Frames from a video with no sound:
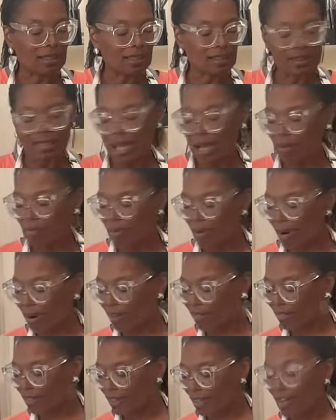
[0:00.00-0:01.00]
Now,
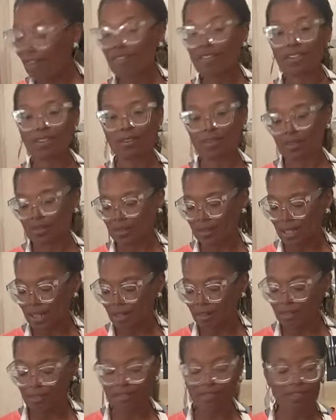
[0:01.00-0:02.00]
part of loving
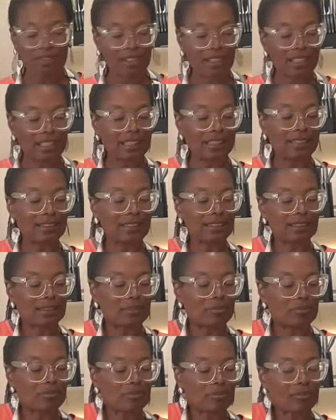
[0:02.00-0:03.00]
yourself
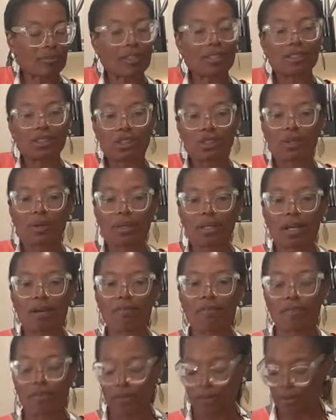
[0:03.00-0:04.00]
is showing
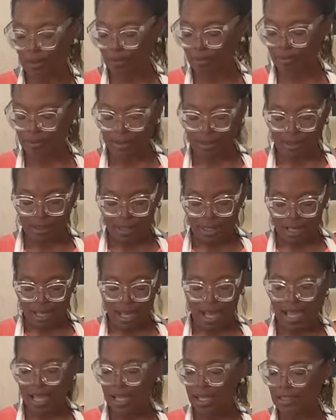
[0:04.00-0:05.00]
up for you
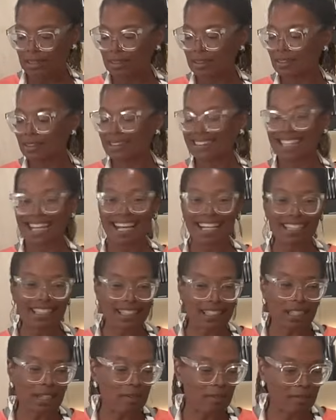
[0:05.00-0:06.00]
and
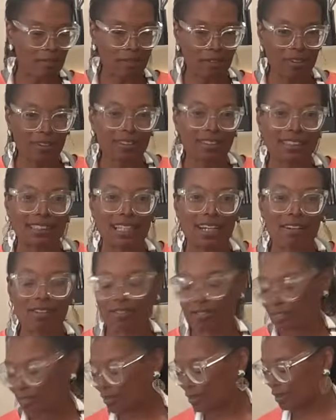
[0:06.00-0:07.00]
standing up for
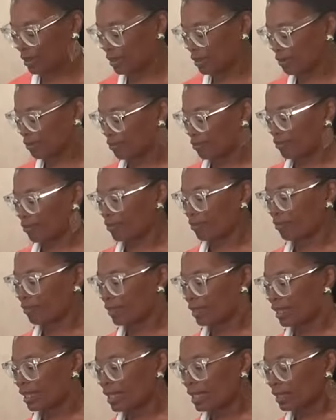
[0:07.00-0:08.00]
yourself.
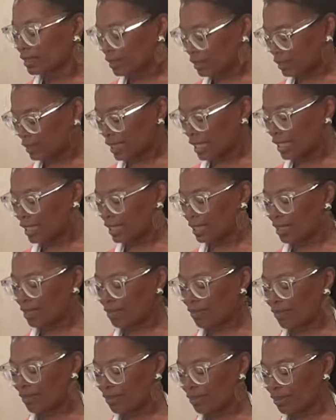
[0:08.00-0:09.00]
Standing
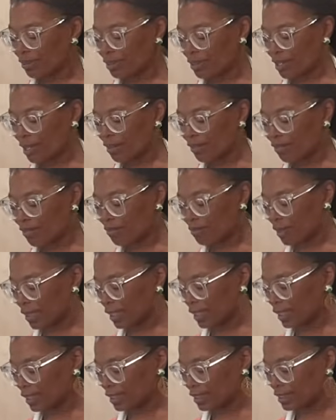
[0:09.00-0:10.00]
up for yourself
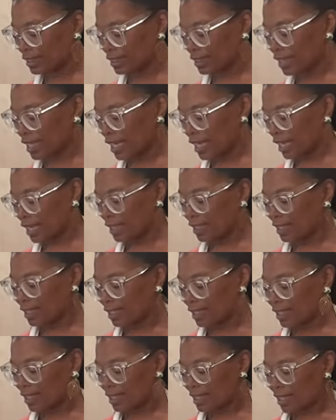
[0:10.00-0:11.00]
means that
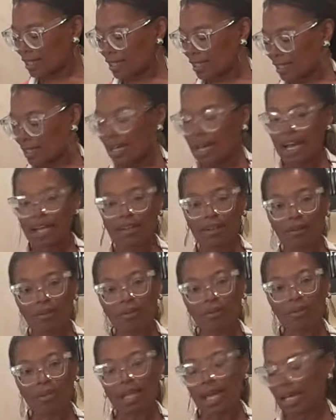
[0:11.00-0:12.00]
I
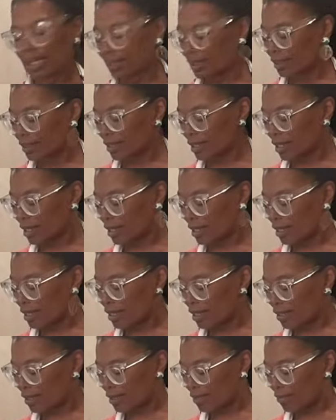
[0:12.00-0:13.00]
don't let
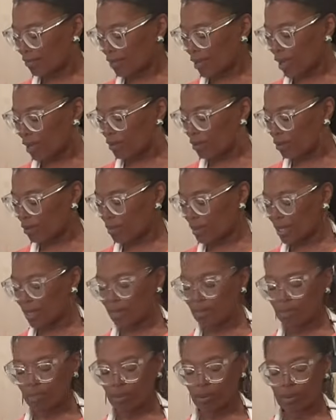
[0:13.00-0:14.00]
other
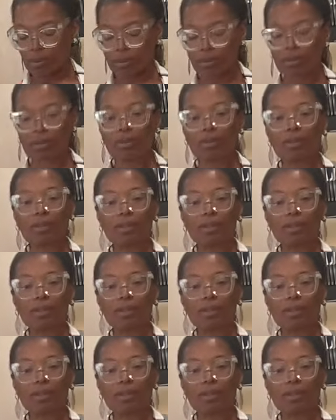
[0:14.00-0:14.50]
people